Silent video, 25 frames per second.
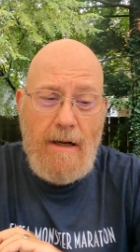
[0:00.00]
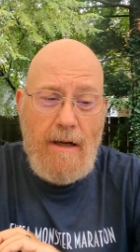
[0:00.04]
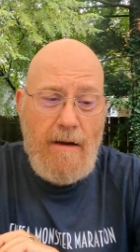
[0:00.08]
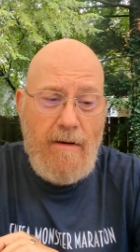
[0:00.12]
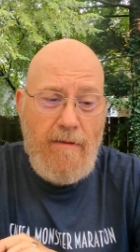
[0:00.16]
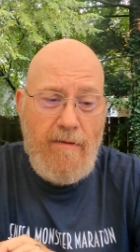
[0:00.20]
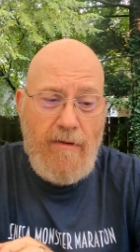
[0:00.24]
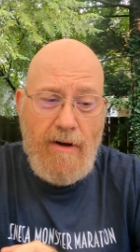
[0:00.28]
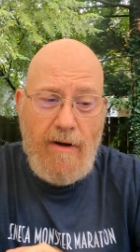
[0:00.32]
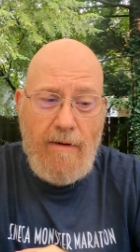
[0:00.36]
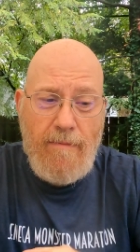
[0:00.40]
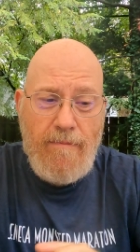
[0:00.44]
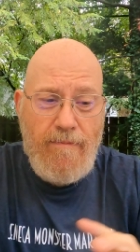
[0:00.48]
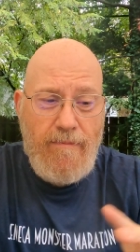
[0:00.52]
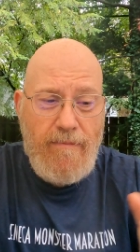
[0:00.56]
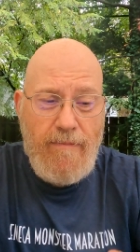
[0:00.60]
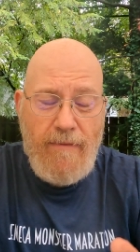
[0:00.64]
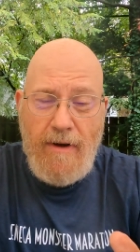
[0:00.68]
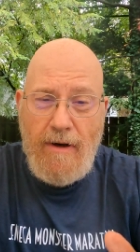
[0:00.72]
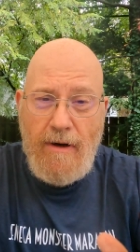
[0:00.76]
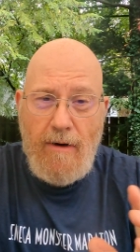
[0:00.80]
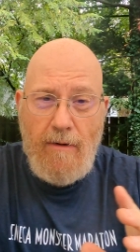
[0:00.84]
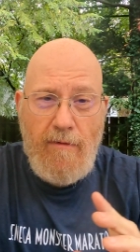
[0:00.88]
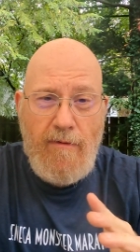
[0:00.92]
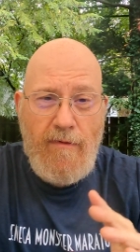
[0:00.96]
of a
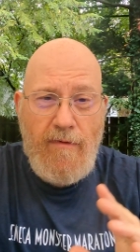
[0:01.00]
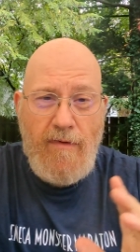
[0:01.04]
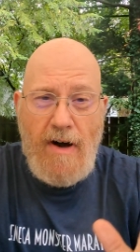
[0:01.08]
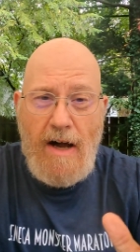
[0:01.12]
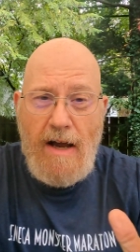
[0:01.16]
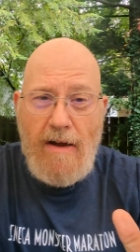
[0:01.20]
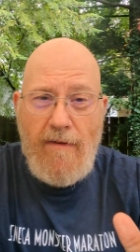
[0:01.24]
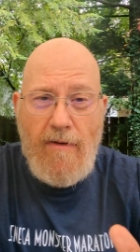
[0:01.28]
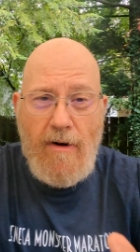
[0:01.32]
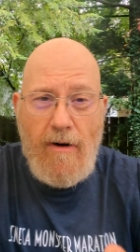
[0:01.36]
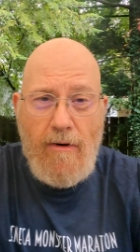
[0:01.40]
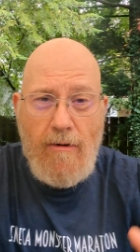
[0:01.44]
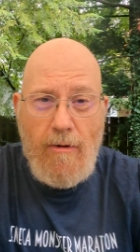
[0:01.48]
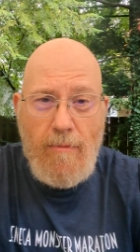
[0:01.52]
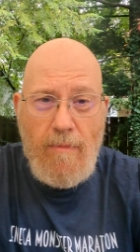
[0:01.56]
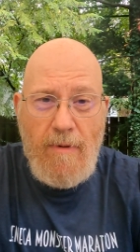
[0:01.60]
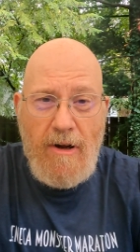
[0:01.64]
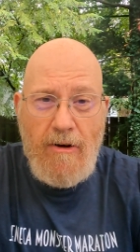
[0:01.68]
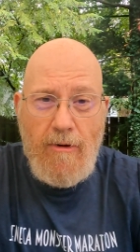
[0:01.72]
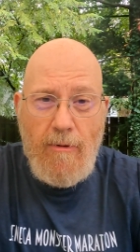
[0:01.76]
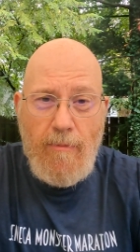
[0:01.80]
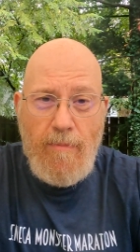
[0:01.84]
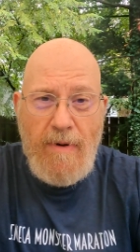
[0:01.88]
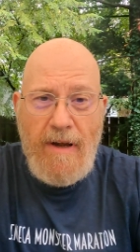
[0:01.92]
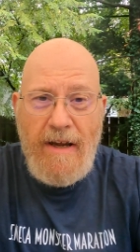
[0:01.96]

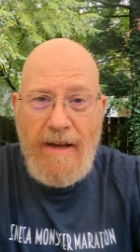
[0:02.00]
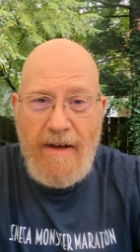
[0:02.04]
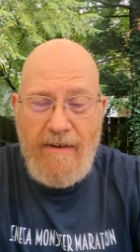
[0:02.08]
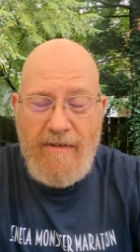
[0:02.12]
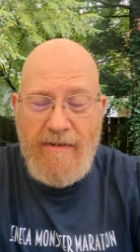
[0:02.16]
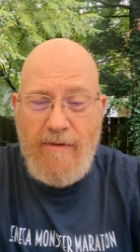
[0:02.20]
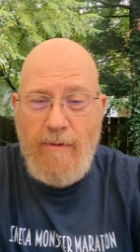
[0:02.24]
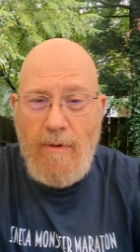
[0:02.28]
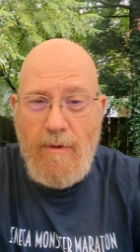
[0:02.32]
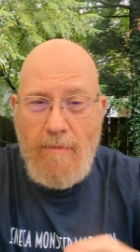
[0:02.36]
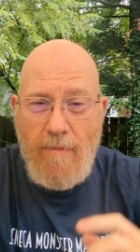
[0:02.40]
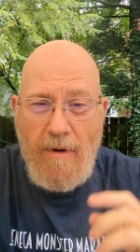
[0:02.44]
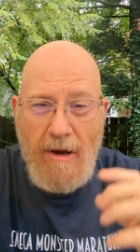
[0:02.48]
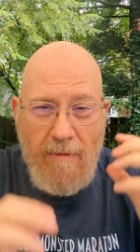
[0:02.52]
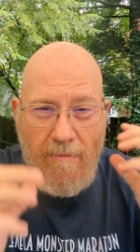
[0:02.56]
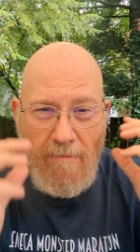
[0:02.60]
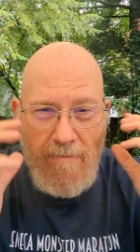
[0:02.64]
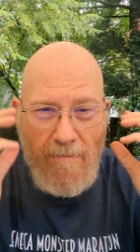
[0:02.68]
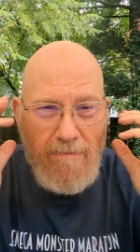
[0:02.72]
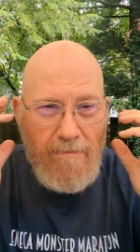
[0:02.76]
500-meter piece with my